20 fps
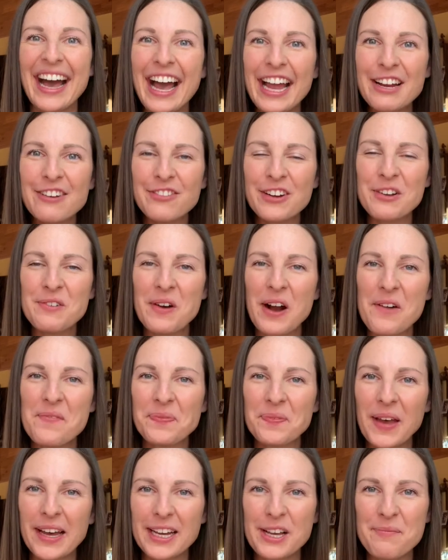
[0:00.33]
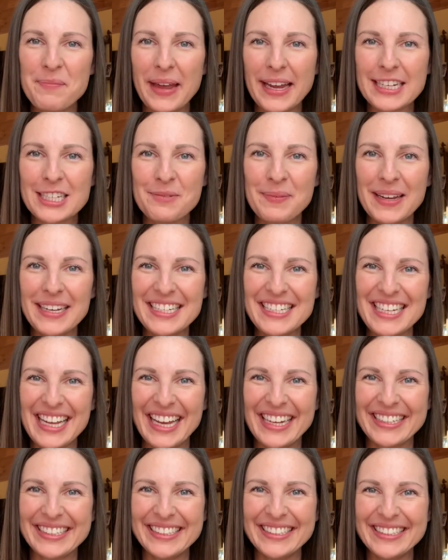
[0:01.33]
Hi everyone, welcome back to my
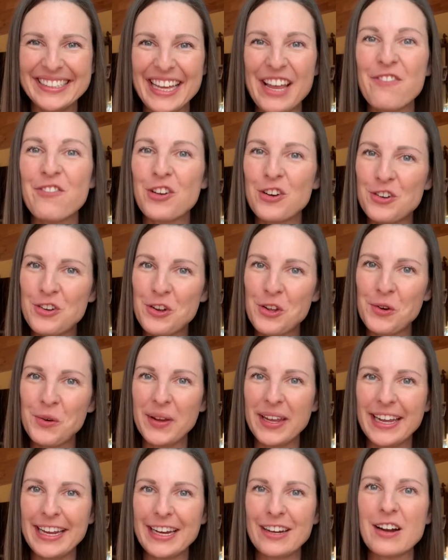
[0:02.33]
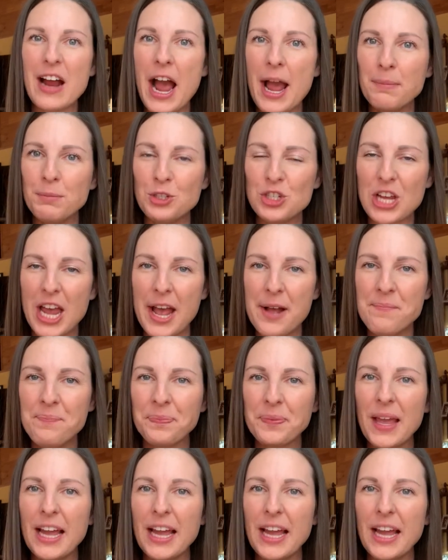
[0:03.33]
channel. If you're new here, I'm Jen.